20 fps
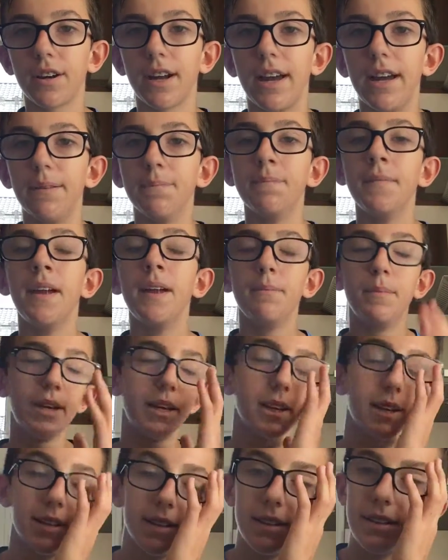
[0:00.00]
okay
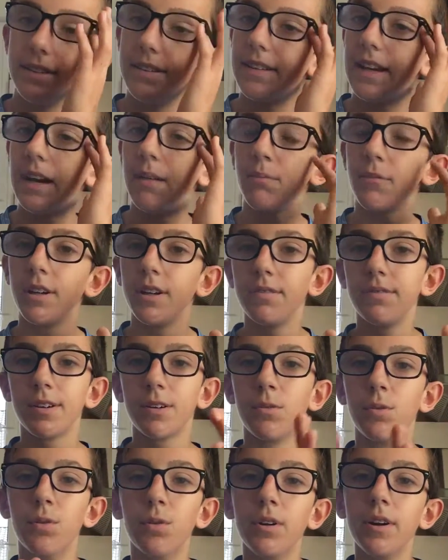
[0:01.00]
because I'm gonna
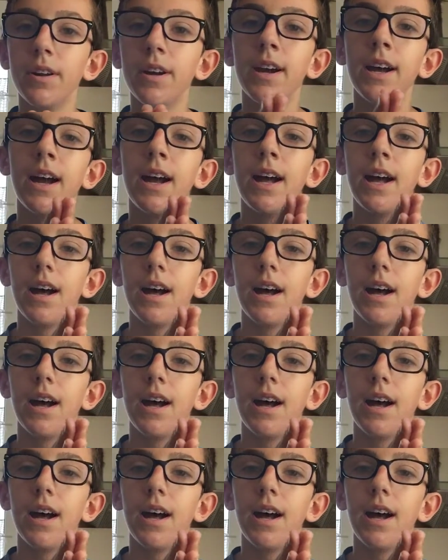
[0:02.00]
record